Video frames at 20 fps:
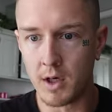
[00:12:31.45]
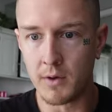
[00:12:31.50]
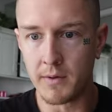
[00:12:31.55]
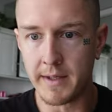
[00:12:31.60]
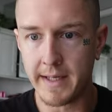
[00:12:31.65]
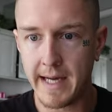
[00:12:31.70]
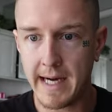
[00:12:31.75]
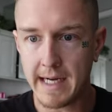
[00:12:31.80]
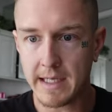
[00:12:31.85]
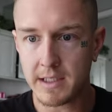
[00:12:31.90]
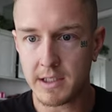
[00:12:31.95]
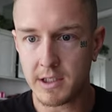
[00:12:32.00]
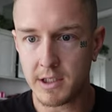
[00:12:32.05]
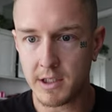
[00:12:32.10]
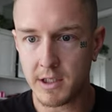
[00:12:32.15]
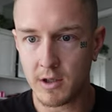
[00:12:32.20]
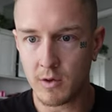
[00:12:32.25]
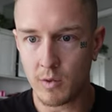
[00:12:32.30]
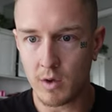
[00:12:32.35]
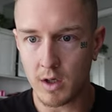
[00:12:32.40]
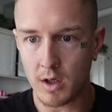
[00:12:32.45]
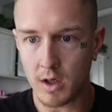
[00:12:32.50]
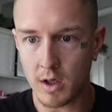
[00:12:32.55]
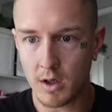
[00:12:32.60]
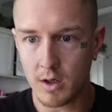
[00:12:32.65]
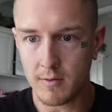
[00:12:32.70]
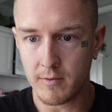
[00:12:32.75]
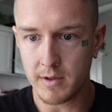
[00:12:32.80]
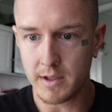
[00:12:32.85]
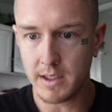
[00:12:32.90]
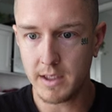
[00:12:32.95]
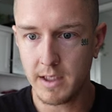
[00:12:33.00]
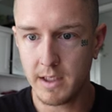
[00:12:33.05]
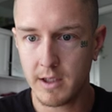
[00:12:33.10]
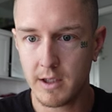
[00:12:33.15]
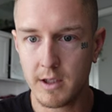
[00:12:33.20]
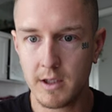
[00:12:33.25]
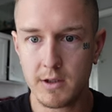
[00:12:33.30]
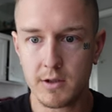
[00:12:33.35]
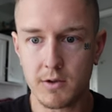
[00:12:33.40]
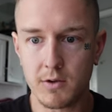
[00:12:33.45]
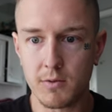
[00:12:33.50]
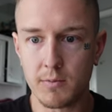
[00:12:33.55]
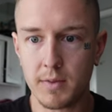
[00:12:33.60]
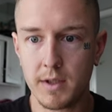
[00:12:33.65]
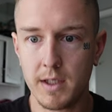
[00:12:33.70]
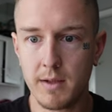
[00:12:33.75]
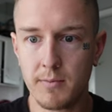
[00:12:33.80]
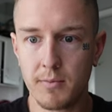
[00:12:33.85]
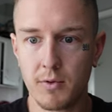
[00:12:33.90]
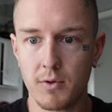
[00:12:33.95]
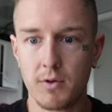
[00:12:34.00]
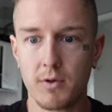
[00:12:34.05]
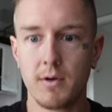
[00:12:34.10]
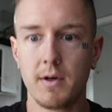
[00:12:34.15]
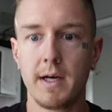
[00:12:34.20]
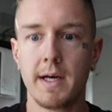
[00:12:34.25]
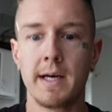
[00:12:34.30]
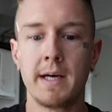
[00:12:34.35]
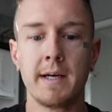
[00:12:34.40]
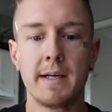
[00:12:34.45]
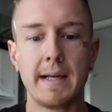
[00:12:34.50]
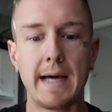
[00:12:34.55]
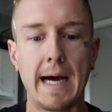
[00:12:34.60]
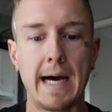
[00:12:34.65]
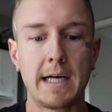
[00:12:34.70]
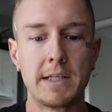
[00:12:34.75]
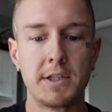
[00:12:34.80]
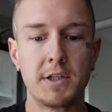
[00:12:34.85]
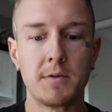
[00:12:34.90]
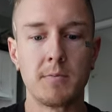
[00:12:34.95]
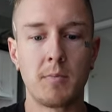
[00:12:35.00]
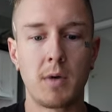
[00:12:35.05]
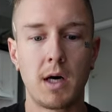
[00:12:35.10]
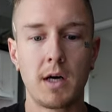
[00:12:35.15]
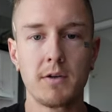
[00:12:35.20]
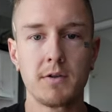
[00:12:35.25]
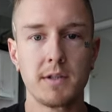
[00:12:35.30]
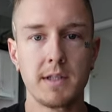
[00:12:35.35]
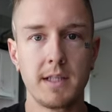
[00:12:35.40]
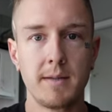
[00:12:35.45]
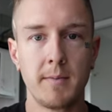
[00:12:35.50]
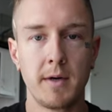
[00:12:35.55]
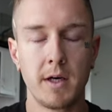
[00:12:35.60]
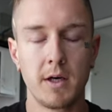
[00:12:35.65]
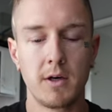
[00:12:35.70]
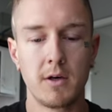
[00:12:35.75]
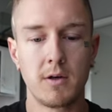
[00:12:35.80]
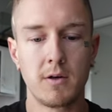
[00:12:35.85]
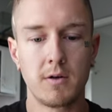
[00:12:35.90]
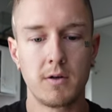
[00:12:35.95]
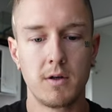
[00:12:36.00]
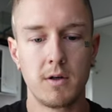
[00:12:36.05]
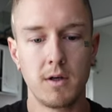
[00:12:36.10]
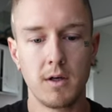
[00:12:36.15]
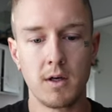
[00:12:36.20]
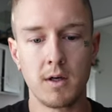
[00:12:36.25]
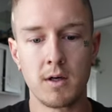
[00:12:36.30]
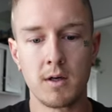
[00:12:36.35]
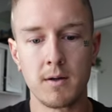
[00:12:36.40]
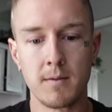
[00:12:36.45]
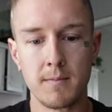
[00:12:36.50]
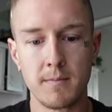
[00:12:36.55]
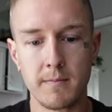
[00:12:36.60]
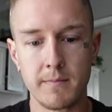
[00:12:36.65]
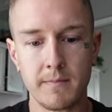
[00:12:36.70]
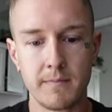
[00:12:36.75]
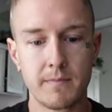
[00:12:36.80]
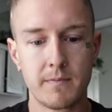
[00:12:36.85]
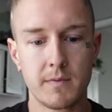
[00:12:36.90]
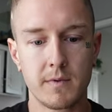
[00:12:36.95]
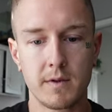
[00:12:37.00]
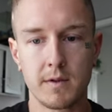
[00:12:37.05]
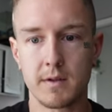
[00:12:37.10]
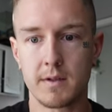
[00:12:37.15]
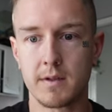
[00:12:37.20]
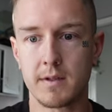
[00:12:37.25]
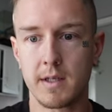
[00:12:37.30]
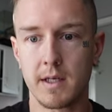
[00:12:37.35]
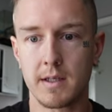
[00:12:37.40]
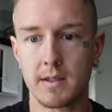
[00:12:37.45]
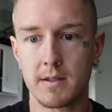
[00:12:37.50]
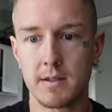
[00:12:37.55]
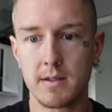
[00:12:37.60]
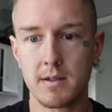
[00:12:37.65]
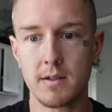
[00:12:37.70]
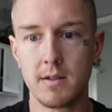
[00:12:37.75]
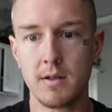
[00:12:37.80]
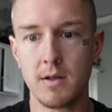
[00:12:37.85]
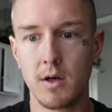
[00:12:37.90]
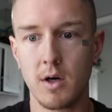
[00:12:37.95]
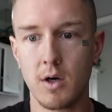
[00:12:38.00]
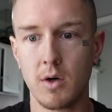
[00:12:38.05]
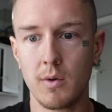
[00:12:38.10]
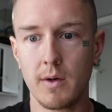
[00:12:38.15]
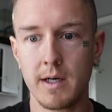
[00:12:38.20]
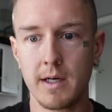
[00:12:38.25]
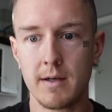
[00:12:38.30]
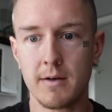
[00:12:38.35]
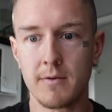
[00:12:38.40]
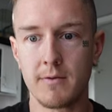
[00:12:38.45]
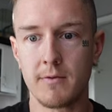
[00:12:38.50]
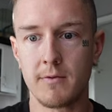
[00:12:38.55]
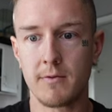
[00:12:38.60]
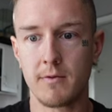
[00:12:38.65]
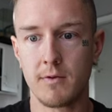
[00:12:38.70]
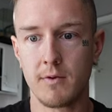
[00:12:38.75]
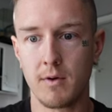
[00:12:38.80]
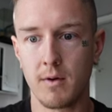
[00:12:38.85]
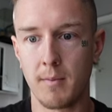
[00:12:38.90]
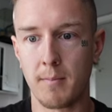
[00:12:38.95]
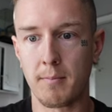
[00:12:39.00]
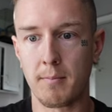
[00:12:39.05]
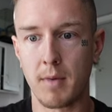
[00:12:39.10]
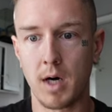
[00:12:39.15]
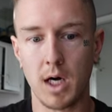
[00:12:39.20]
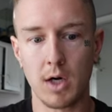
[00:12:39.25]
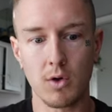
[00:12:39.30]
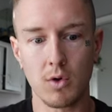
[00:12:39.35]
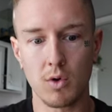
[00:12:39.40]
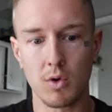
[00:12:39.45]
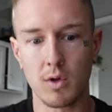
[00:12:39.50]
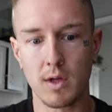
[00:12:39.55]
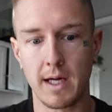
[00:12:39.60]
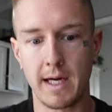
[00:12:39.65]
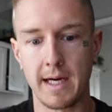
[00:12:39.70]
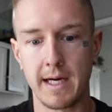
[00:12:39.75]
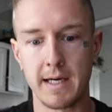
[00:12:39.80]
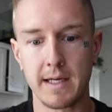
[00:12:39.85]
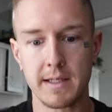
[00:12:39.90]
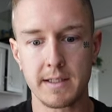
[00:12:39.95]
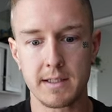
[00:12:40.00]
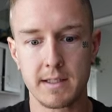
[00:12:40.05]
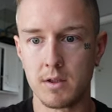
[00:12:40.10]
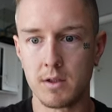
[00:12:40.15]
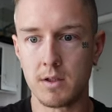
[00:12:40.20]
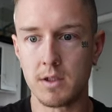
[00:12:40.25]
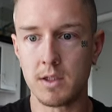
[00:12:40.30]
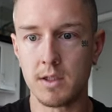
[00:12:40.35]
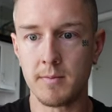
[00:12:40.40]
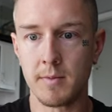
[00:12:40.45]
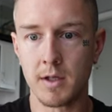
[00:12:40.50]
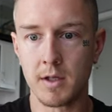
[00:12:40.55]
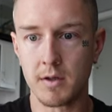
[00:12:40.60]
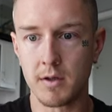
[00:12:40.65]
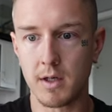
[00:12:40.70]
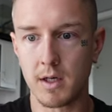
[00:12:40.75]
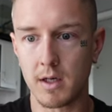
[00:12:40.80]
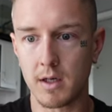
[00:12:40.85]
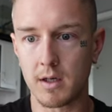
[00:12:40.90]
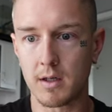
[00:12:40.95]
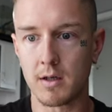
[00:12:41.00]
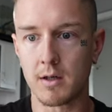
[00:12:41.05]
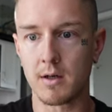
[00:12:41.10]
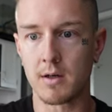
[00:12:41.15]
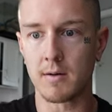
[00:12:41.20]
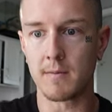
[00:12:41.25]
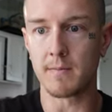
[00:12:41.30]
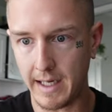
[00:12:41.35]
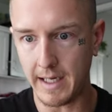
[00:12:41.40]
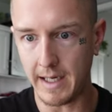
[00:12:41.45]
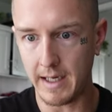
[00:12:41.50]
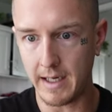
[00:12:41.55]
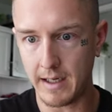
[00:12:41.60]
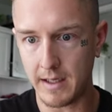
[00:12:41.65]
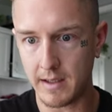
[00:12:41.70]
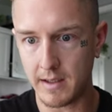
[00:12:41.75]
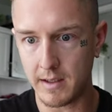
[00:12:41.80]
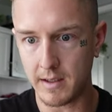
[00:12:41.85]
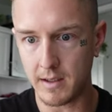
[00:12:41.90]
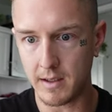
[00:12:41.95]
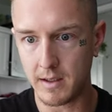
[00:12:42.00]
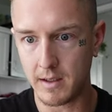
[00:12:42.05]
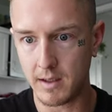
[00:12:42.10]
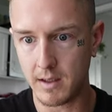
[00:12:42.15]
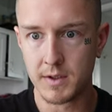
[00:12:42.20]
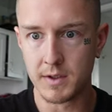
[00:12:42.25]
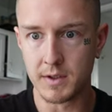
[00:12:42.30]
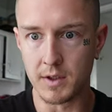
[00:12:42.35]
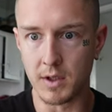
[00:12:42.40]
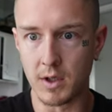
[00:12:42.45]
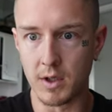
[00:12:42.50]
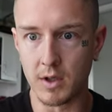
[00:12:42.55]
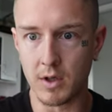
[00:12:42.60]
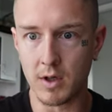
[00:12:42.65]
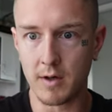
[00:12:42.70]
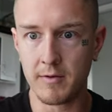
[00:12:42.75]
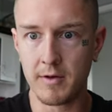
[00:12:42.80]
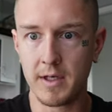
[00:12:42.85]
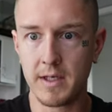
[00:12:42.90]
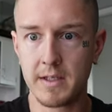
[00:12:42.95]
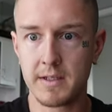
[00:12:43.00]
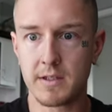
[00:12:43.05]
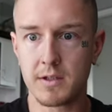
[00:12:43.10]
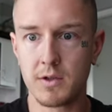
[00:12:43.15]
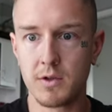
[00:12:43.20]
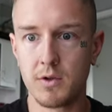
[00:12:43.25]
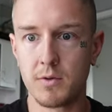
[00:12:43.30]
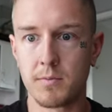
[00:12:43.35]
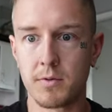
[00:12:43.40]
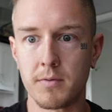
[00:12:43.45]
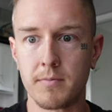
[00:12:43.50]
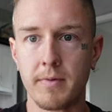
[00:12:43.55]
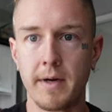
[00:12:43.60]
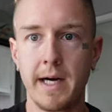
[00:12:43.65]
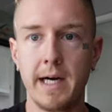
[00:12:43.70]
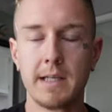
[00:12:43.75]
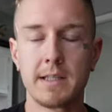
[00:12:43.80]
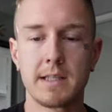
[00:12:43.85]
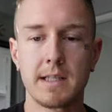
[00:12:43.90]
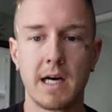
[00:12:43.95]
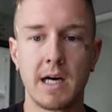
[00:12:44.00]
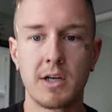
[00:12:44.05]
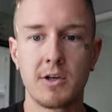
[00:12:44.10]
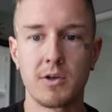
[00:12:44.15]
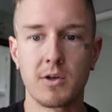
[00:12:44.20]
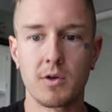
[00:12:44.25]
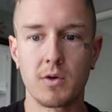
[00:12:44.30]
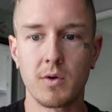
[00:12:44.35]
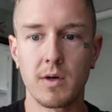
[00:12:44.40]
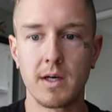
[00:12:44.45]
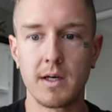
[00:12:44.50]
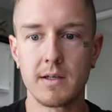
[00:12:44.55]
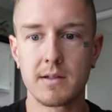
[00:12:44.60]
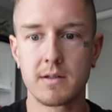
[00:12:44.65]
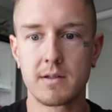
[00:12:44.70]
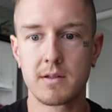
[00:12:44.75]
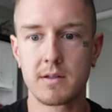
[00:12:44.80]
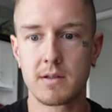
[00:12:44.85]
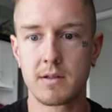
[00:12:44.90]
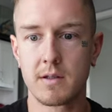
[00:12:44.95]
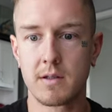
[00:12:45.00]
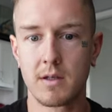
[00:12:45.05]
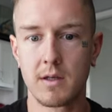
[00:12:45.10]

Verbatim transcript: next you're gonna wanna go over here to people and add your model's email, um, sexyofmodel at gmail.com. Add. So go over here to prepare sign request